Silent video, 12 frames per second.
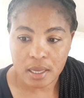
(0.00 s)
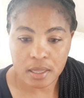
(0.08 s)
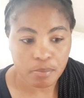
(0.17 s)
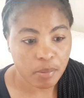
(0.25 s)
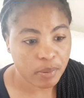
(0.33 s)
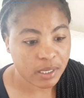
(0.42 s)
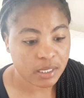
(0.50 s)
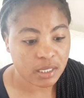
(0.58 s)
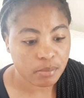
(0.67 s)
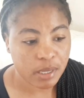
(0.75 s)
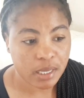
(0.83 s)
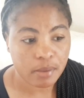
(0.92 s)
And people are
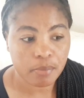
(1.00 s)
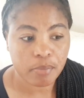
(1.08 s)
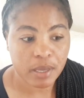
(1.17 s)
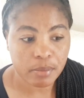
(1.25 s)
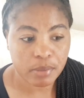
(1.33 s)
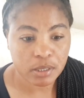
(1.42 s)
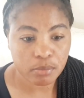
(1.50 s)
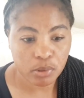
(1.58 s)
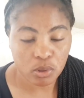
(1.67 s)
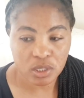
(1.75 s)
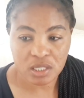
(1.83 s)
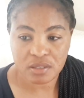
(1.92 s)
just making babies
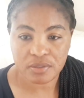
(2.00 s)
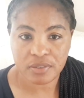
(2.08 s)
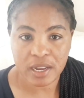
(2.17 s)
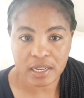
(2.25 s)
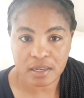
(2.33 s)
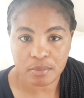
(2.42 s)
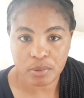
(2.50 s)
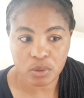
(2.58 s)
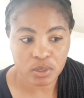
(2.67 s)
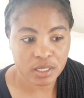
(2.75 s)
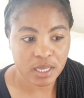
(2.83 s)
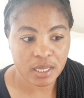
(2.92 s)
because it's fun and
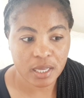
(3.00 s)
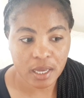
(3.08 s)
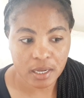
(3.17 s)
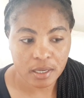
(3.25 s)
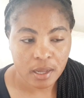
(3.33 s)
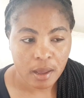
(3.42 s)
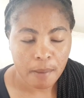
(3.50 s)
because they can.